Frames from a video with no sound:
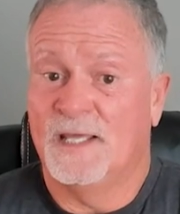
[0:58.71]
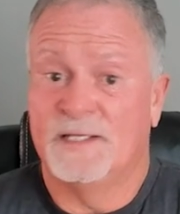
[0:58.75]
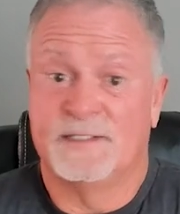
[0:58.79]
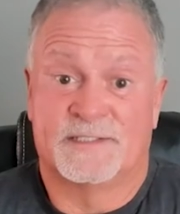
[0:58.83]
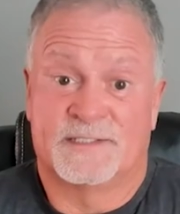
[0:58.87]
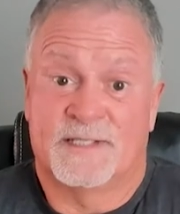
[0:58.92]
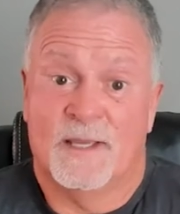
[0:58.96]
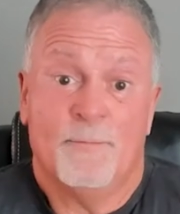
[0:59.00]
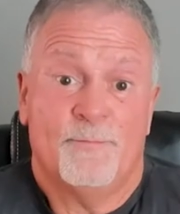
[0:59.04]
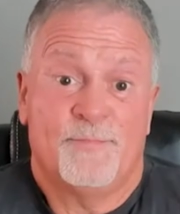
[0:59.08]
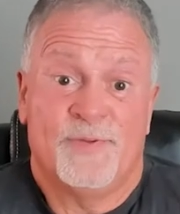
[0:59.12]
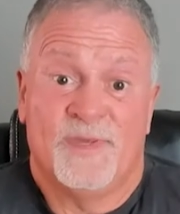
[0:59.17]
and
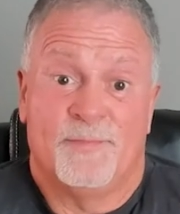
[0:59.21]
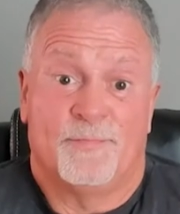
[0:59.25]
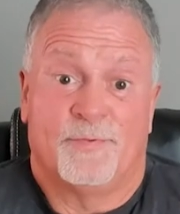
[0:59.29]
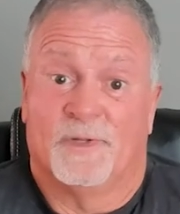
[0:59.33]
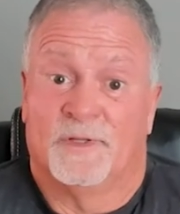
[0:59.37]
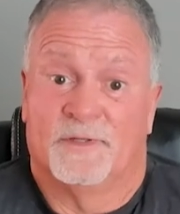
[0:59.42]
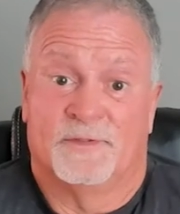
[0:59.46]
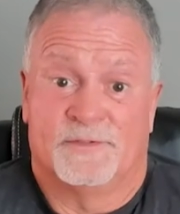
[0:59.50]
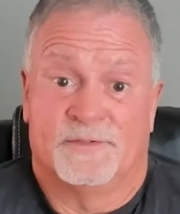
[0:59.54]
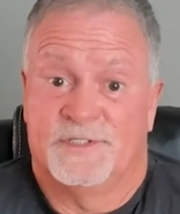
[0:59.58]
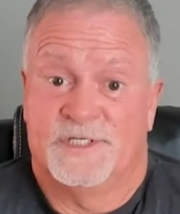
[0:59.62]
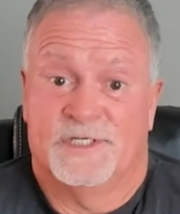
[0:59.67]
some people
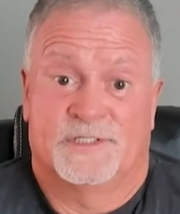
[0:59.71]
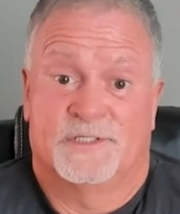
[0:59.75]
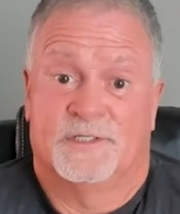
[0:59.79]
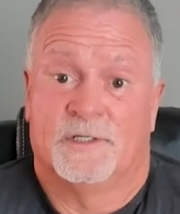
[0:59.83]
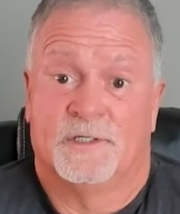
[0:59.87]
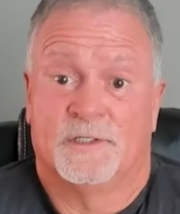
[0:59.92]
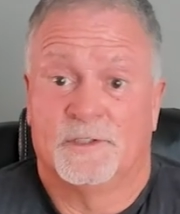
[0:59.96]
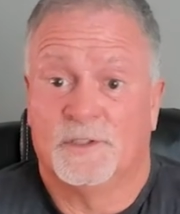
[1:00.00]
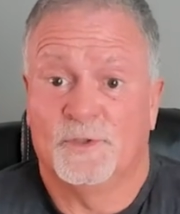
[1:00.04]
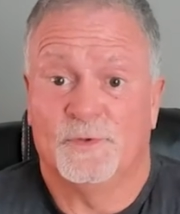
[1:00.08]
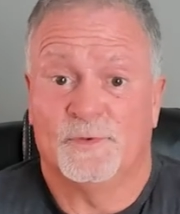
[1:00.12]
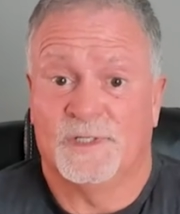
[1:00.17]
are just
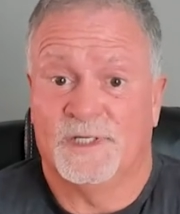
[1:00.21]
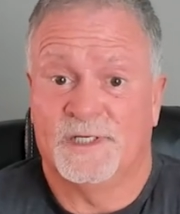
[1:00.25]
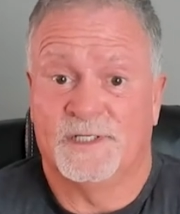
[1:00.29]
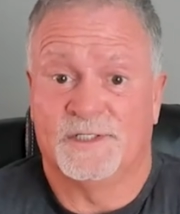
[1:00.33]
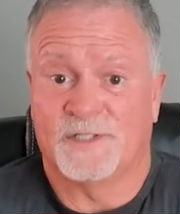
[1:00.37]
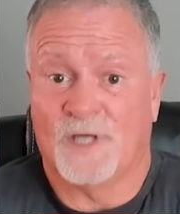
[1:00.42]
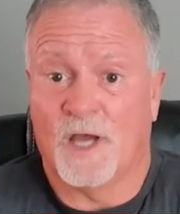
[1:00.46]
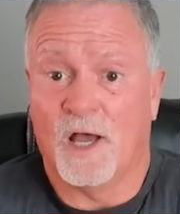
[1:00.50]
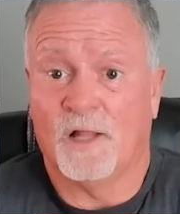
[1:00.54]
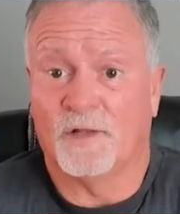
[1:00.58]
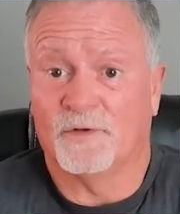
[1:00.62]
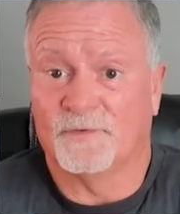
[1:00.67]
gluten
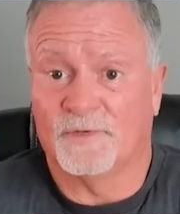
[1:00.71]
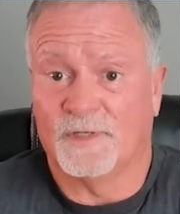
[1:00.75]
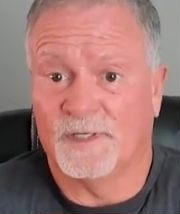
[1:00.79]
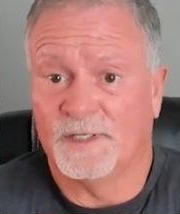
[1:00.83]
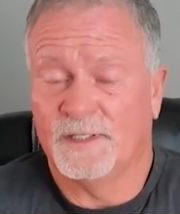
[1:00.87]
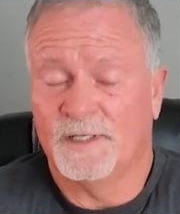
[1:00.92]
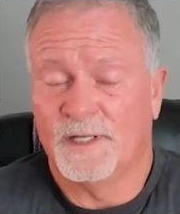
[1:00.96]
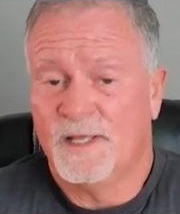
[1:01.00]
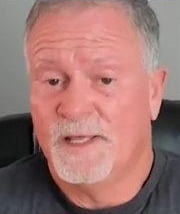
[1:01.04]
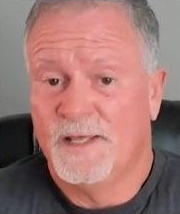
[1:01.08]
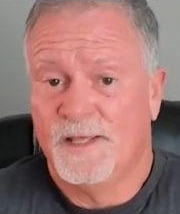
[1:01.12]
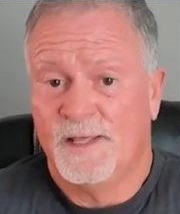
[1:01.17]
intolerant
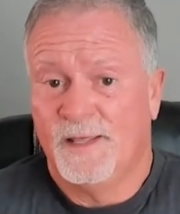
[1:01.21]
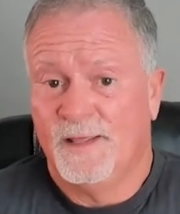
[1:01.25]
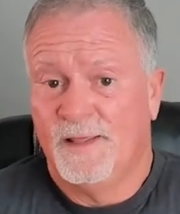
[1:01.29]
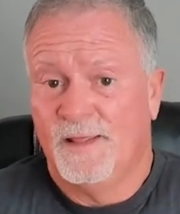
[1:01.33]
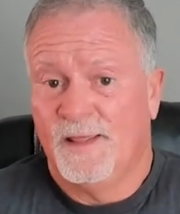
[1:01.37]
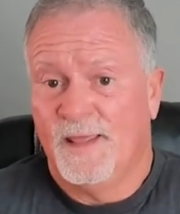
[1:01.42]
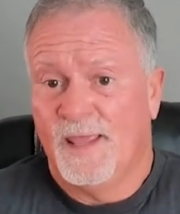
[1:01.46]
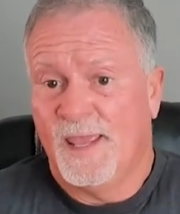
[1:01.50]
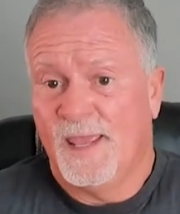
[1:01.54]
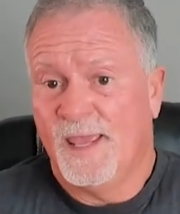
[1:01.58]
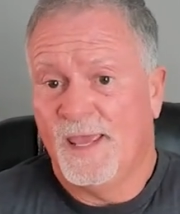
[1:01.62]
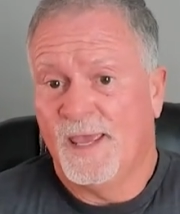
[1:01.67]

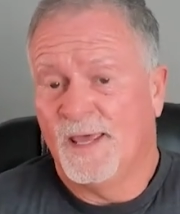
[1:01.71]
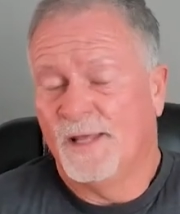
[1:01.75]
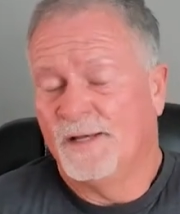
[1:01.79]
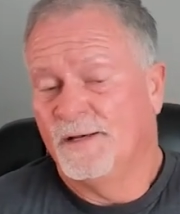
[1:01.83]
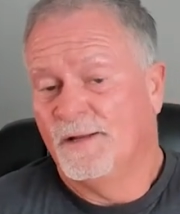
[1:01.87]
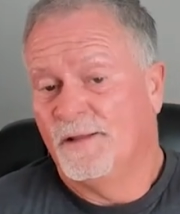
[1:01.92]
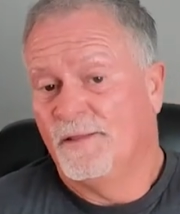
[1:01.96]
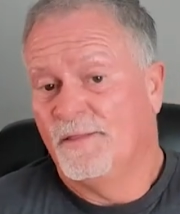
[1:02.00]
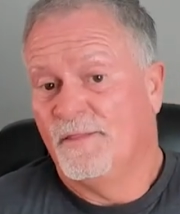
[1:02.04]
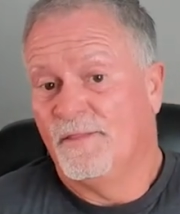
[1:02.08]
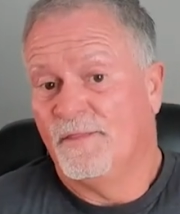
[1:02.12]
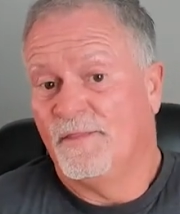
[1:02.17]
and
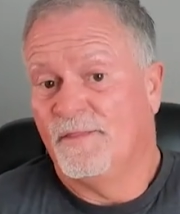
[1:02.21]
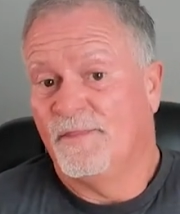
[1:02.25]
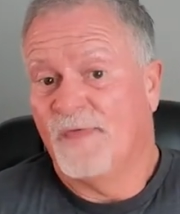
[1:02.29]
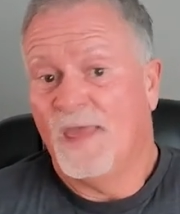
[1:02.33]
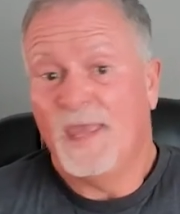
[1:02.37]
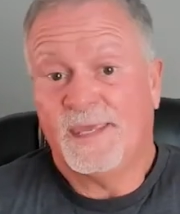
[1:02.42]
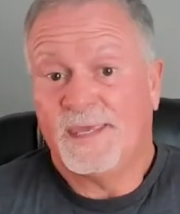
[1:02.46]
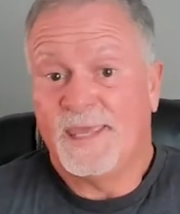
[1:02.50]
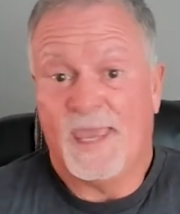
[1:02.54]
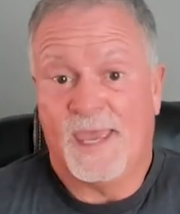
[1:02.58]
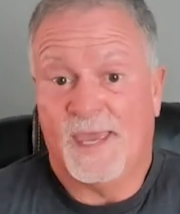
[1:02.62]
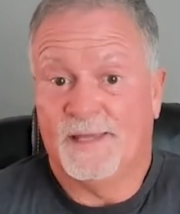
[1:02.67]
they
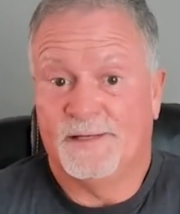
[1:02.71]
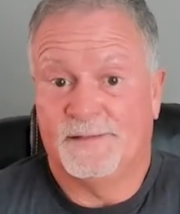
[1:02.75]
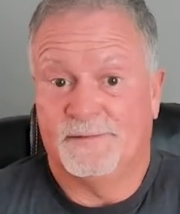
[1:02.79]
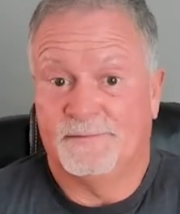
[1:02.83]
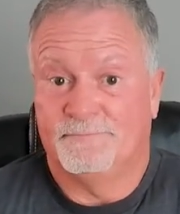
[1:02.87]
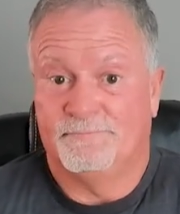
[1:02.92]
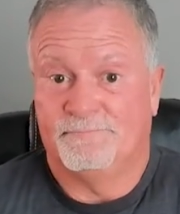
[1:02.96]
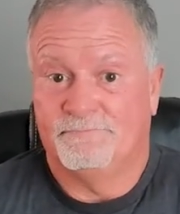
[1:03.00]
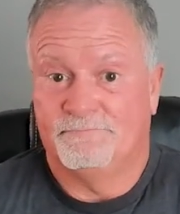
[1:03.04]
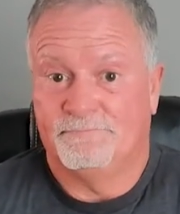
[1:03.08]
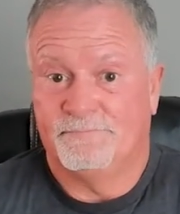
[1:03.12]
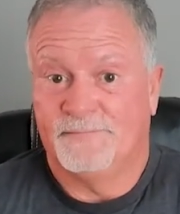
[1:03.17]
can't
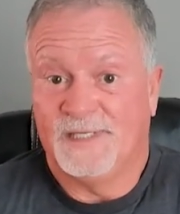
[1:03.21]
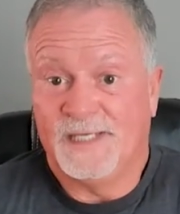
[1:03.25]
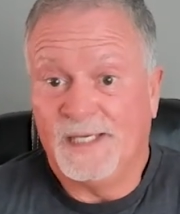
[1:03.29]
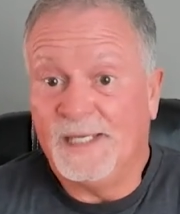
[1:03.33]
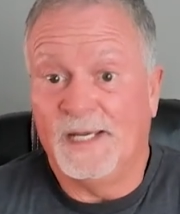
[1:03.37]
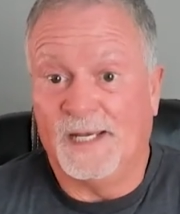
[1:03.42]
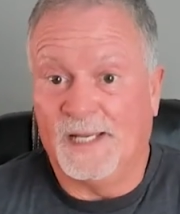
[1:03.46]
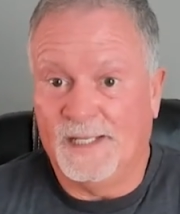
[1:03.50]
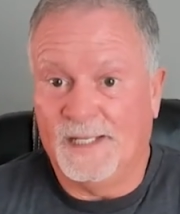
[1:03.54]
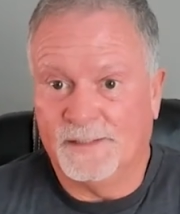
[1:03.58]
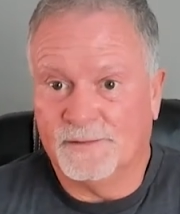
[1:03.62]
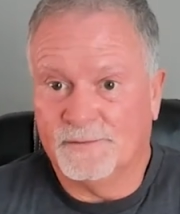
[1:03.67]
eat
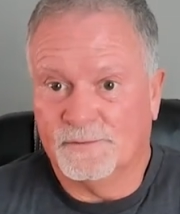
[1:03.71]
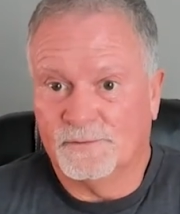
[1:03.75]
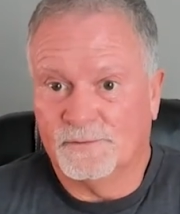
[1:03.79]
it